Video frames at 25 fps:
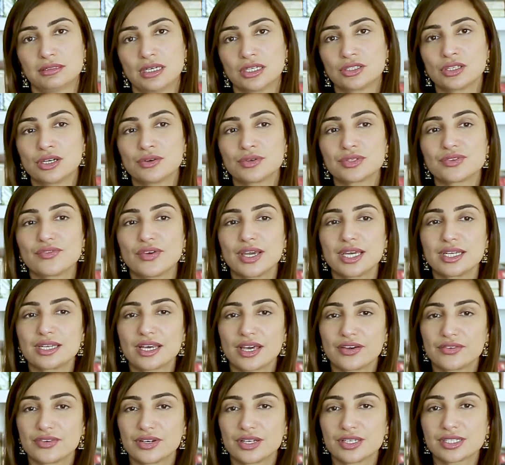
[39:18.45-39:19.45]
I thought it was very
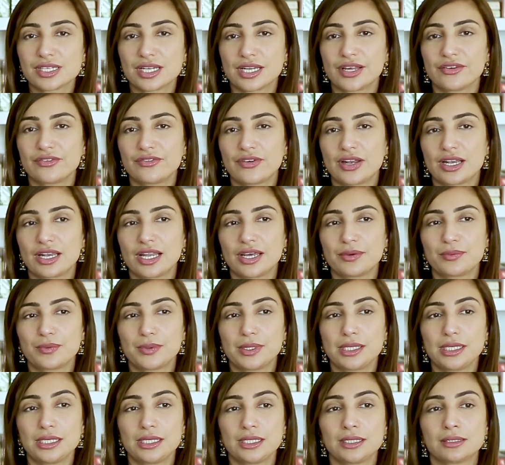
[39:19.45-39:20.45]
diverse, and I felt like
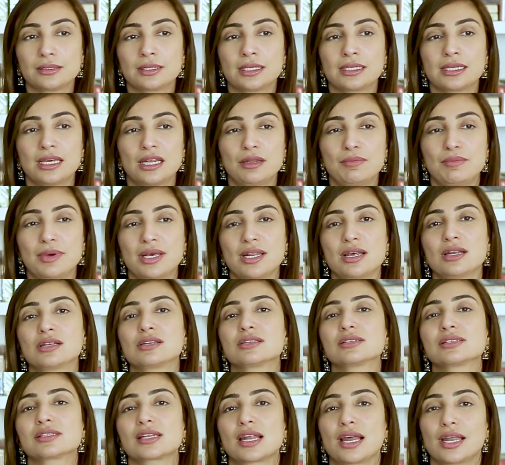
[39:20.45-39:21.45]
we can get a better
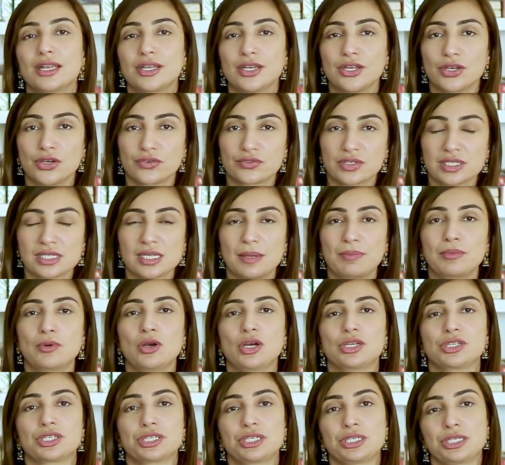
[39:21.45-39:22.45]
understanding of the
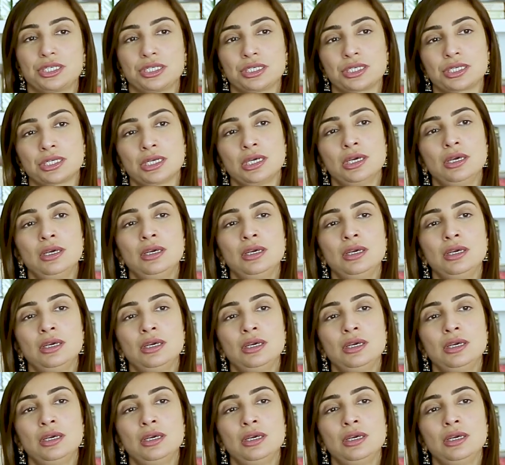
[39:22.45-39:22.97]
subcontinent